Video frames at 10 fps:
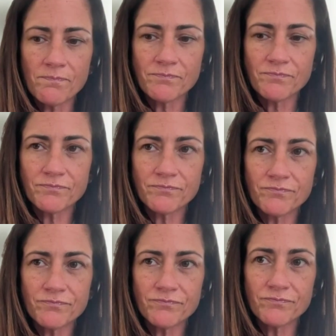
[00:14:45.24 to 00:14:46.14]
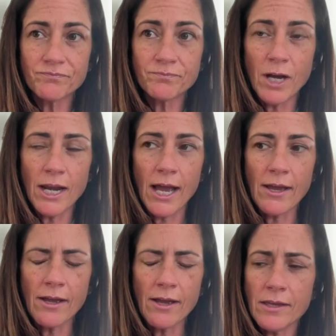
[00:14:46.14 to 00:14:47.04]
So, but
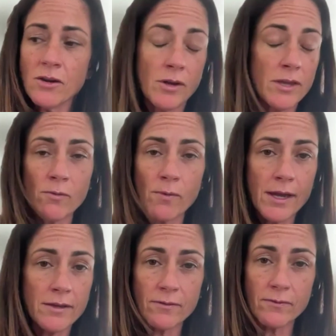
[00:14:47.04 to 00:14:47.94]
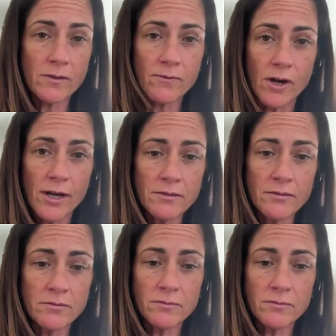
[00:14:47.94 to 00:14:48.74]
either way is fine.